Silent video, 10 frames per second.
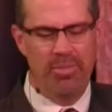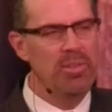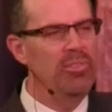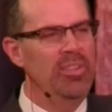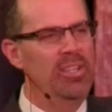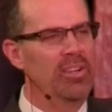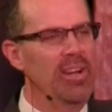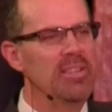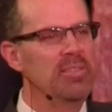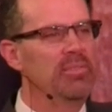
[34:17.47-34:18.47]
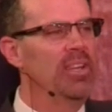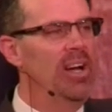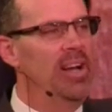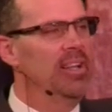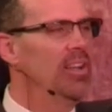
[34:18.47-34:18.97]
if you've seen the grace of
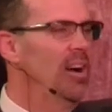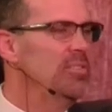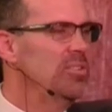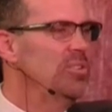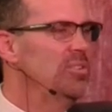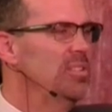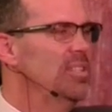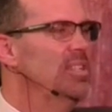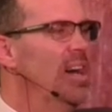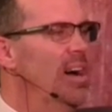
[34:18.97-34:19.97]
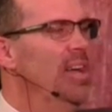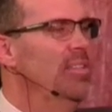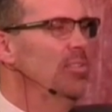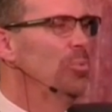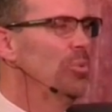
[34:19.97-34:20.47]
God, it causes you to
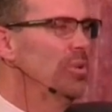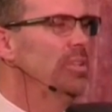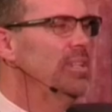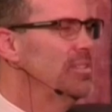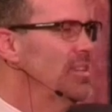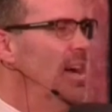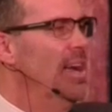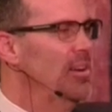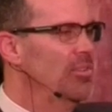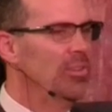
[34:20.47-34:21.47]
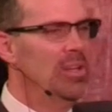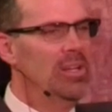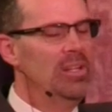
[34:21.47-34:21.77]
deny these worldly desires.